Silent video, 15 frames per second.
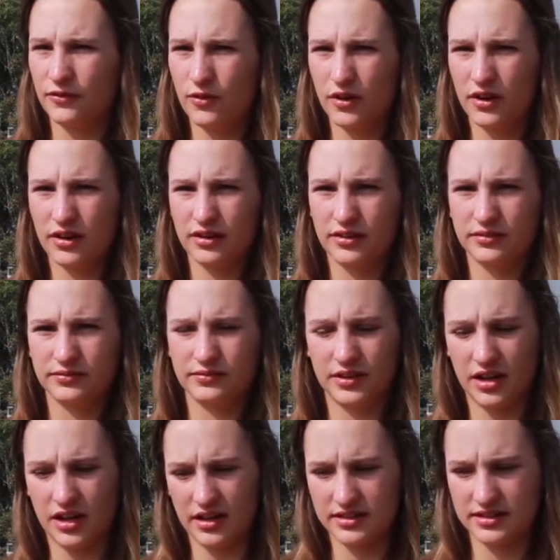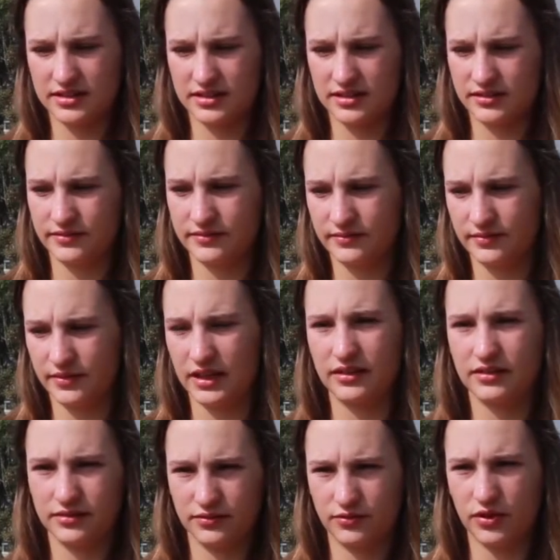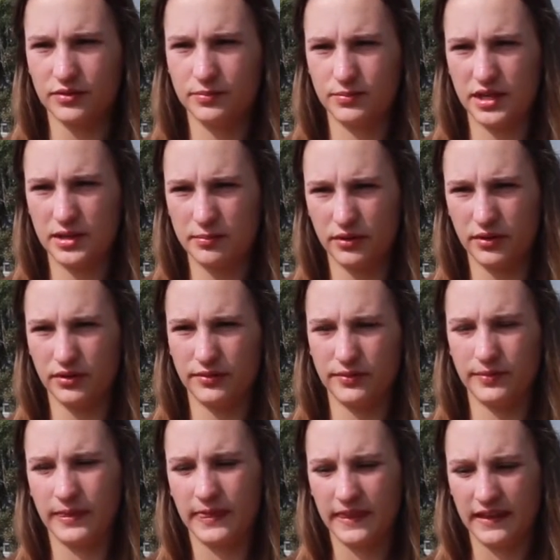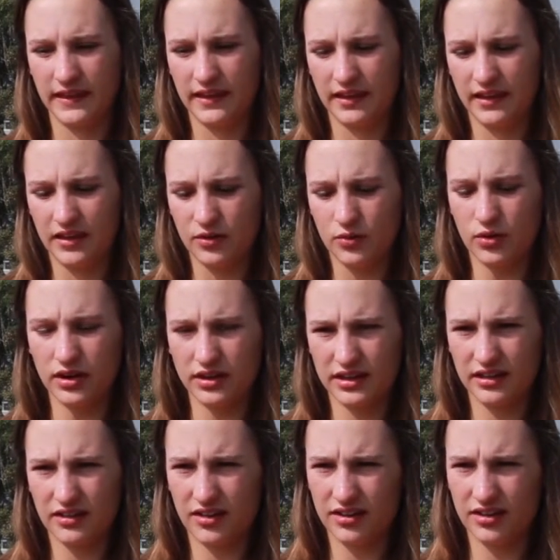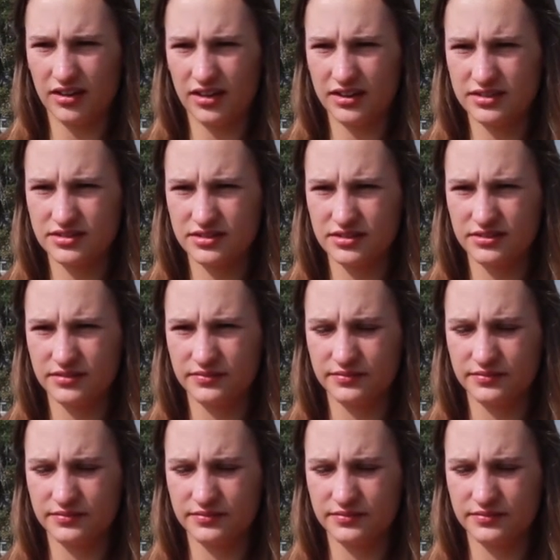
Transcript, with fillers: for us, like for people working on a hostel,